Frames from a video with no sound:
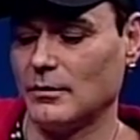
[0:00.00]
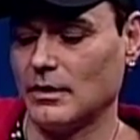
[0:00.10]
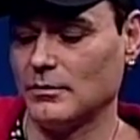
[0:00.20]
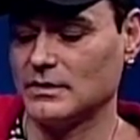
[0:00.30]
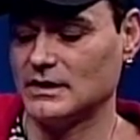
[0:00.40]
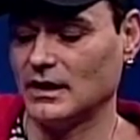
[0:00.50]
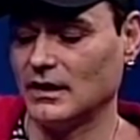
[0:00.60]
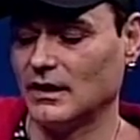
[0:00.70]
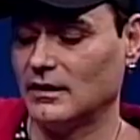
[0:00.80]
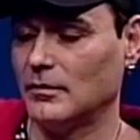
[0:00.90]
was
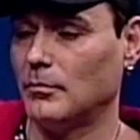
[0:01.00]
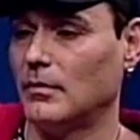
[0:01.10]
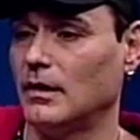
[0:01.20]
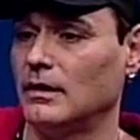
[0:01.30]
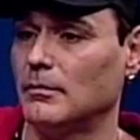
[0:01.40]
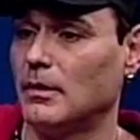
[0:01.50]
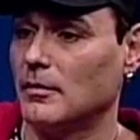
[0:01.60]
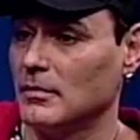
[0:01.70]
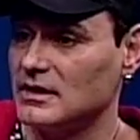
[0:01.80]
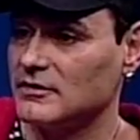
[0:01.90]
singing in a
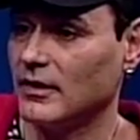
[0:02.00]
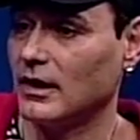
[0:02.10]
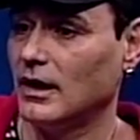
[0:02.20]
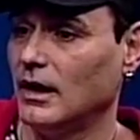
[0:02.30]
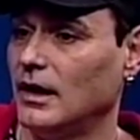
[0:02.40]
bar mitzvah